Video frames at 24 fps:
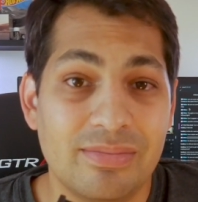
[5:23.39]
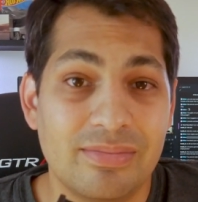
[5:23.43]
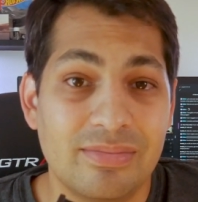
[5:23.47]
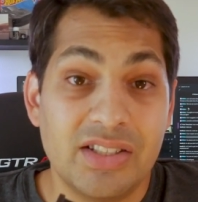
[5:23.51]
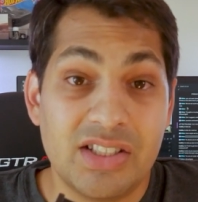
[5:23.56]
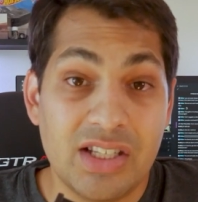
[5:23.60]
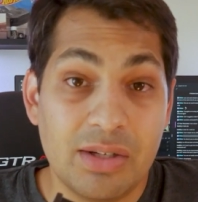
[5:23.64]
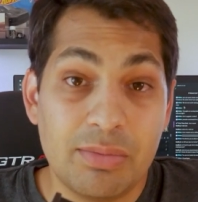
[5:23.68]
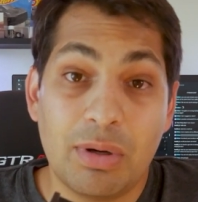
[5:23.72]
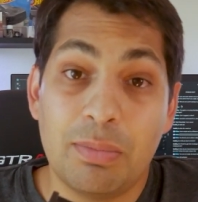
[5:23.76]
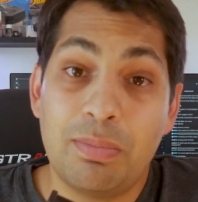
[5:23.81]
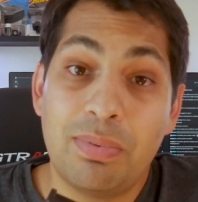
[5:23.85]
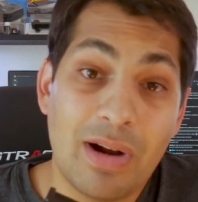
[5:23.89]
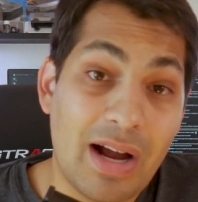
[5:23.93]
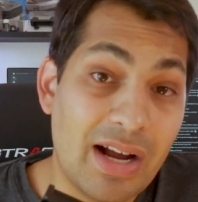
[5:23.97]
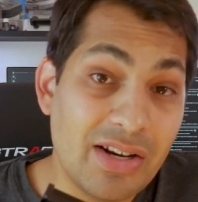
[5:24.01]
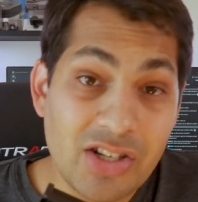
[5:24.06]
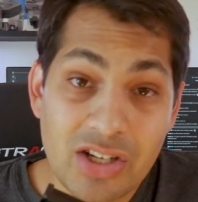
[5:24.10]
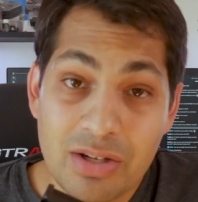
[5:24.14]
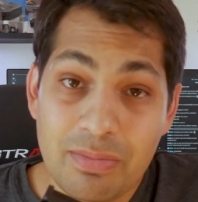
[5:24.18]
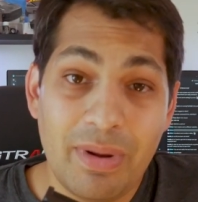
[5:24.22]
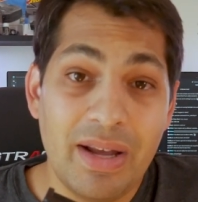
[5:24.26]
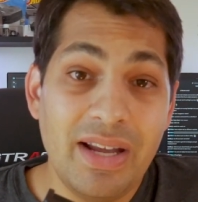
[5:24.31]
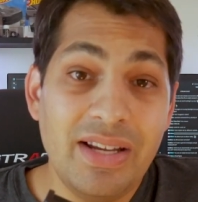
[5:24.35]
Some are
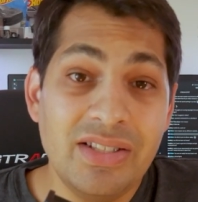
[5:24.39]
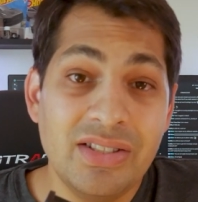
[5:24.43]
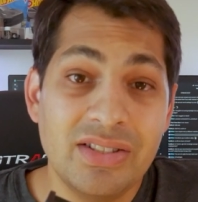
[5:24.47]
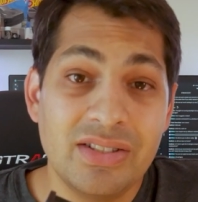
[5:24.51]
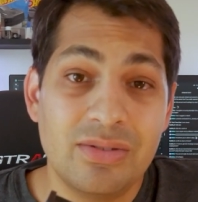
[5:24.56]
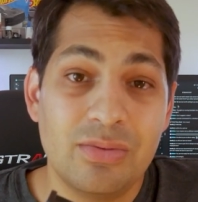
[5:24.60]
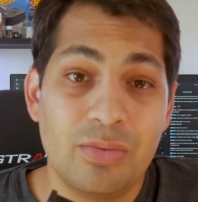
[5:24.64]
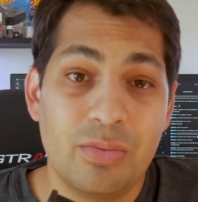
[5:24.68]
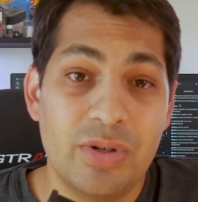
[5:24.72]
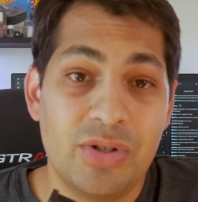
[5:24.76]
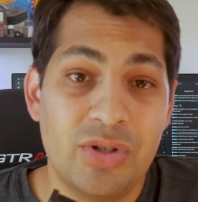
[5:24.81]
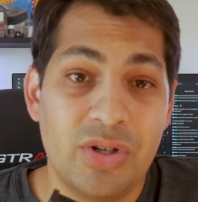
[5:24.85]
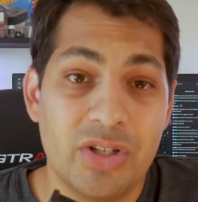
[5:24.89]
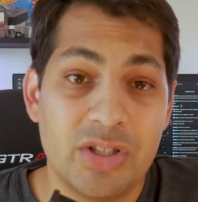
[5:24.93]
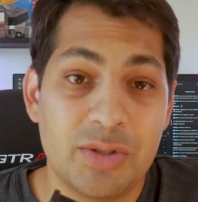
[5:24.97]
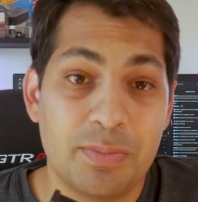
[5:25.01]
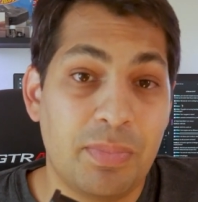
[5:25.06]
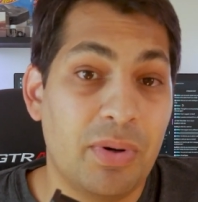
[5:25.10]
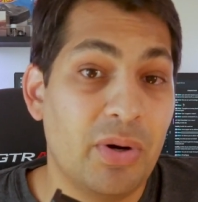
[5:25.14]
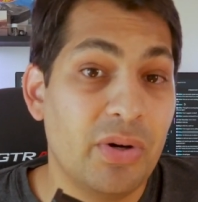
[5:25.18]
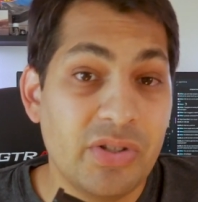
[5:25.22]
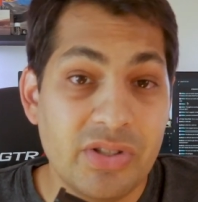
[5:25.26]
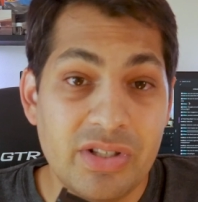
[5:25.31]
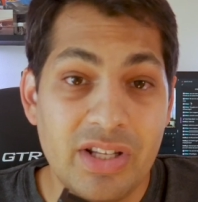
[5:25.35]
project-based, which is
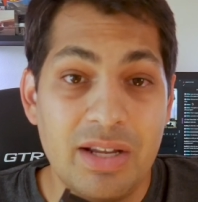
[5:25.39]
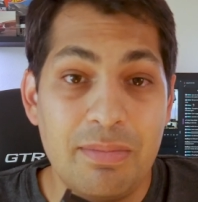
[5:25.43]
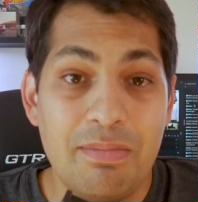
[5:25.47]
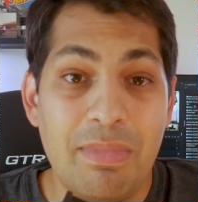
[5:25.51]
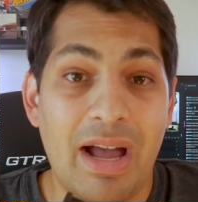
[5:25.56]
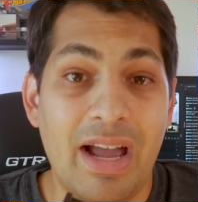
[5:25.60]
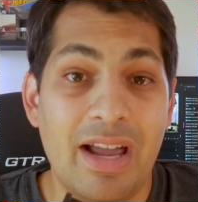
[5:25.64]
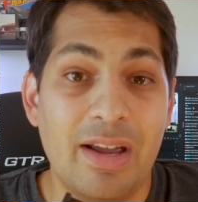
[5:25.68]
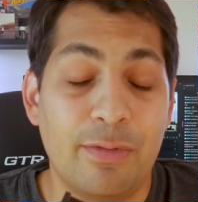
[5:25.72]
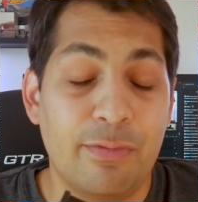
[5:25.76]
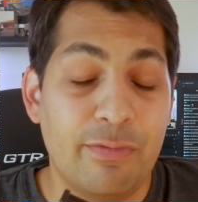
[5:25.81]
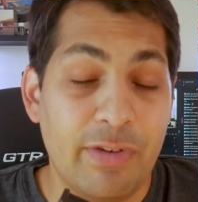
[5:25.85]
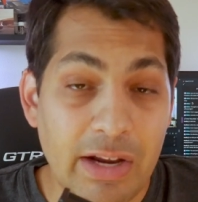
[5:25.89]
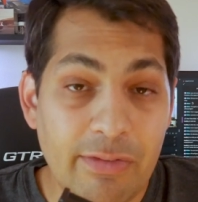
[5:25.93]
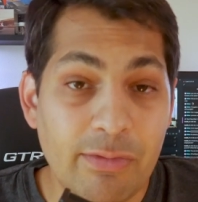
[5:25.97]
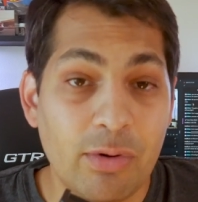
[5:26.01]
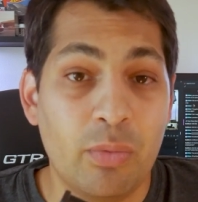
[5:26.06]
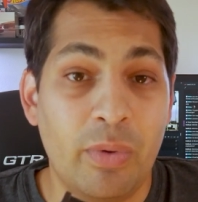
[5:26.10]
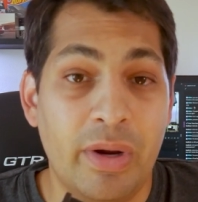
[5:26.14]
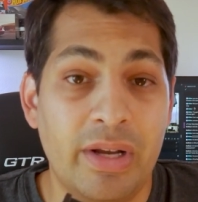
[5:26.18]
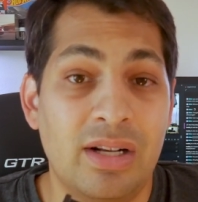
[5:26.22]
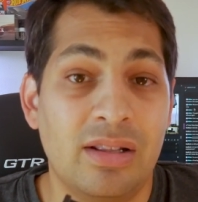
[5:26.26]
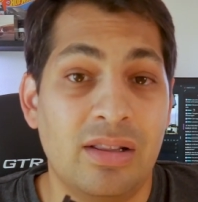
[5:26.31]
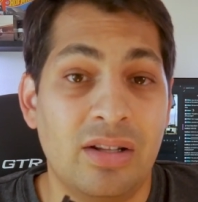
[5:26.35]
personally my favorite
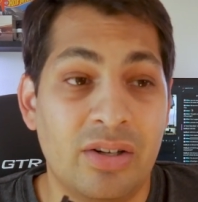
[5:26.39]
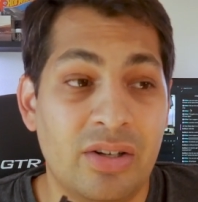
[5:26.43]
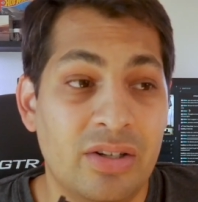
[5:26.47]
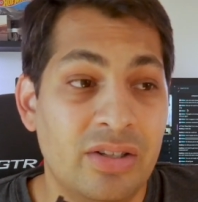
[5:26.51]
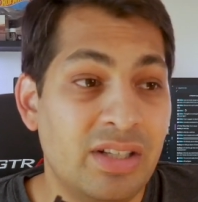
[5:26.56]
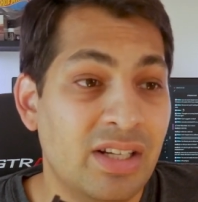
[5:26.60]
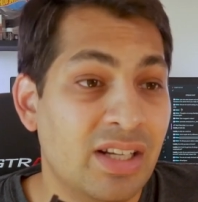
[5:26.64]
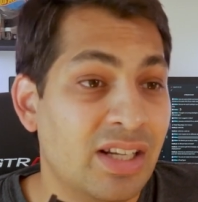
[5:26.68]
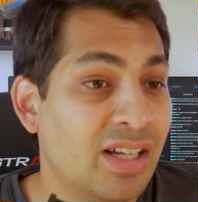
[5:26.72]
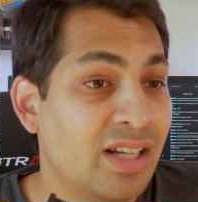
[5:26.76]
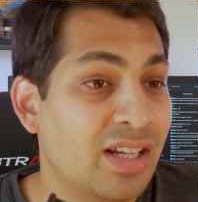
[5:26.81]
way to learn,